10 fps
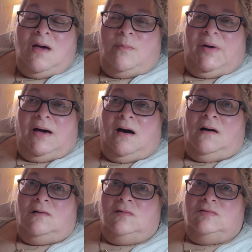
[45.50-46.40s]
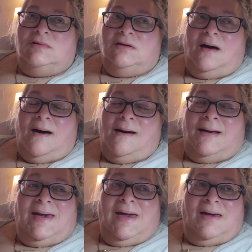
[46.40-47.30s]
because I
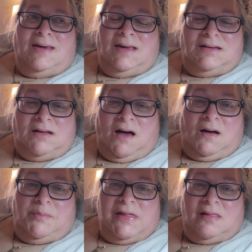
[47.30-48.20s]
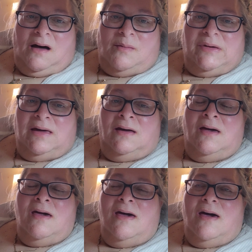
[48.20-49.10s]
can't get to Hobby Lobby,
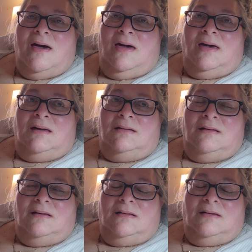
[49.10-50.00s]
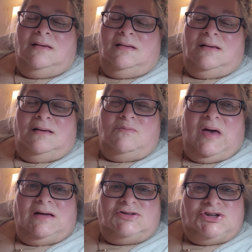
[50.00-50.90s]
and it
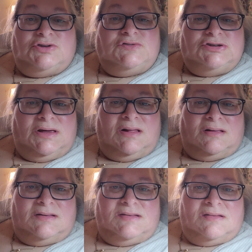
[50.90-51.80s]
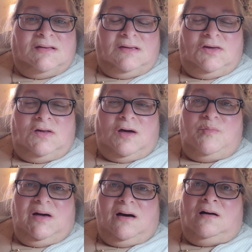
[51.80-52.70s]
makes you jealous,
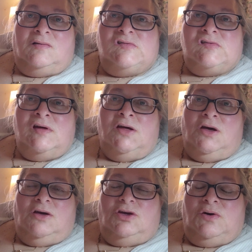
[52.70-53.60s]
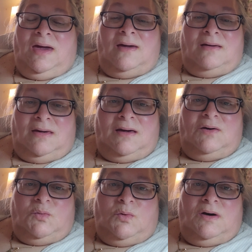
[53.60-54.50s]
because you can't
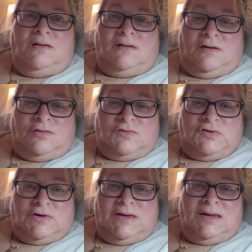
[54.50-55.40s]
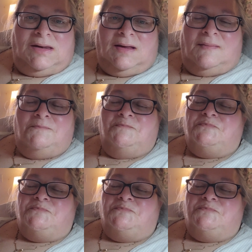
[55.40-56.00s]
get what others are getting.